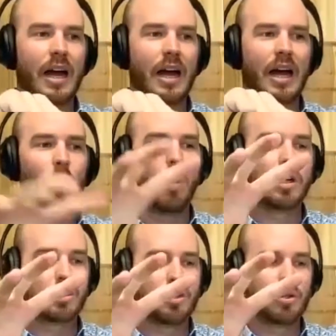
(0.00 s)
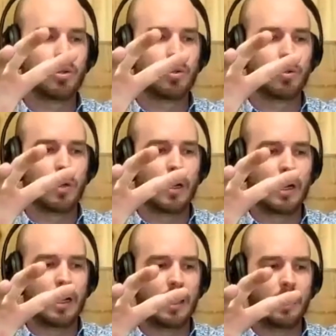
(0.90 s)
I want to,
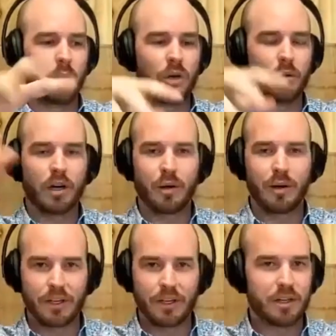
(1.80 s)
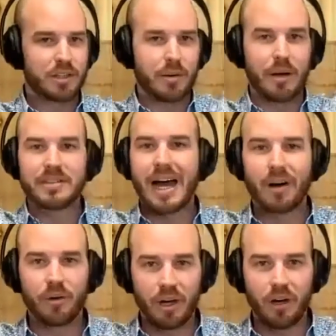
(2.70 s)
what do you want to go eat for dinner? She'll probably say, I don't
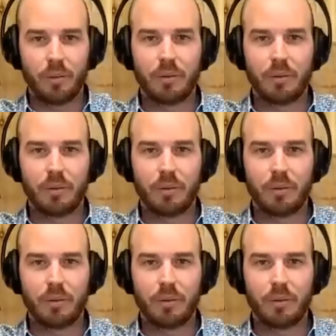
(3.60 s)
know.